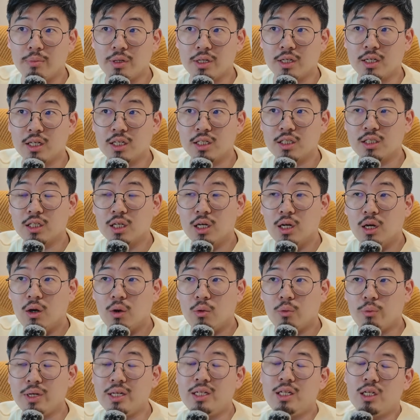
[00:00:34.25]
because
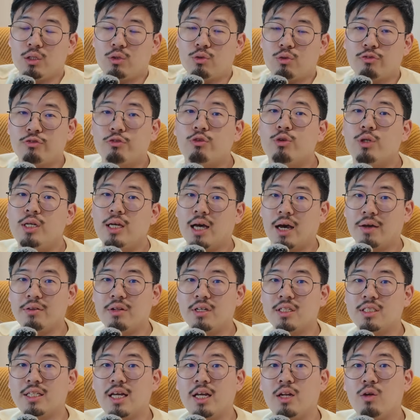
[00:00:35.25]
we need to fully
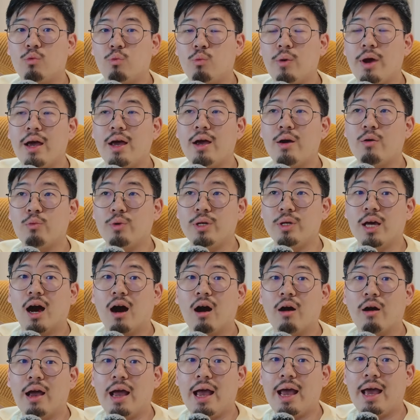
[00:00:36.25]
understand where we
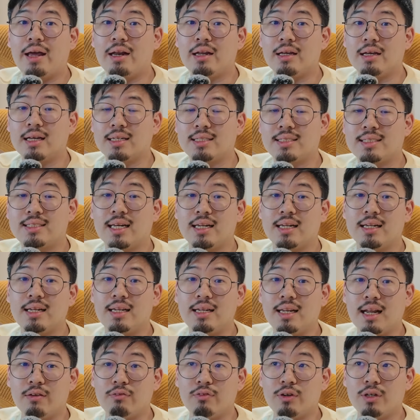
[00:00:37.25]
are at set
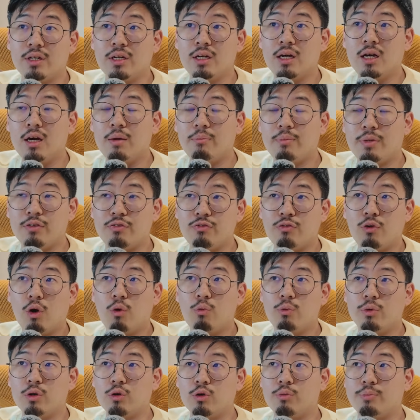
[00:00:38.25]
11
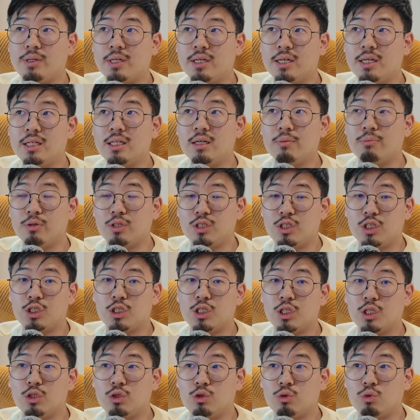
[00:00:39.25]
before we will be in a
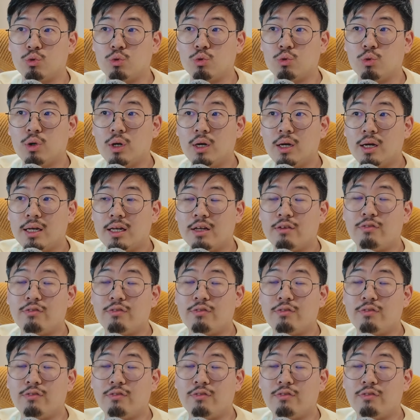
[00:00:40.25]
position to